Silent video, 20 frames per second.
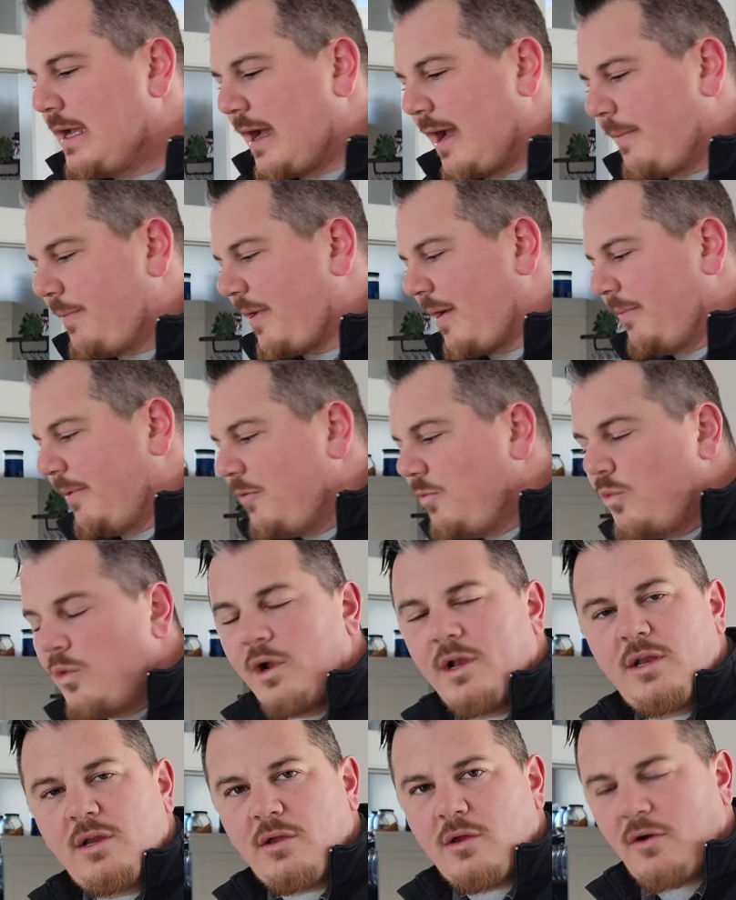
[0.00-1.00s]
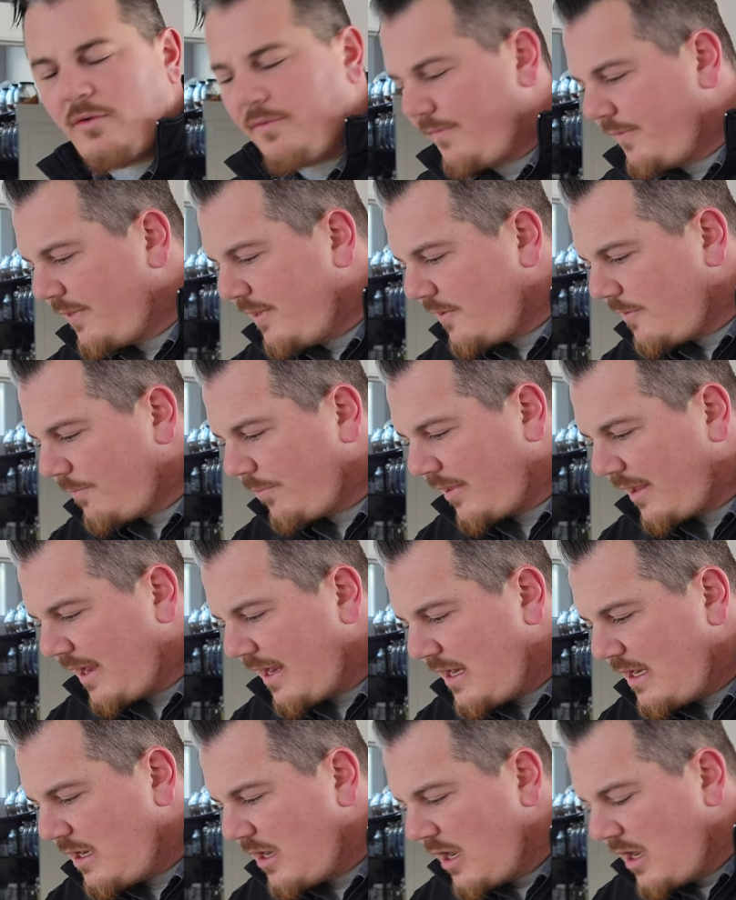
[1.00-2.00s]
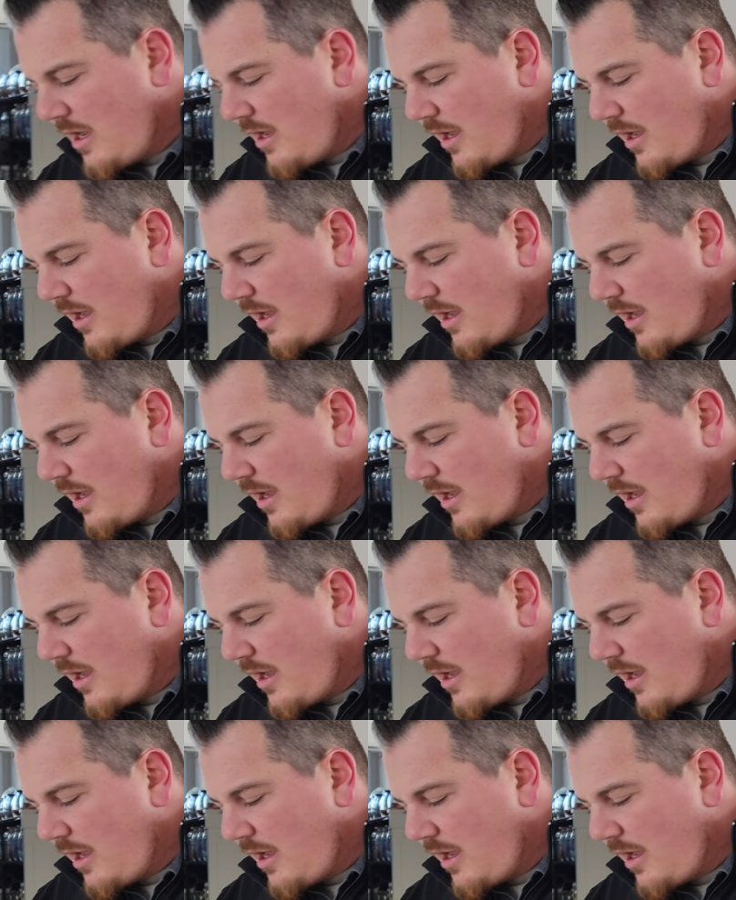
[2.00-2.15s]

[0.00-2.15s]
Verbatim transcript: I probably wouldn't go for this plane.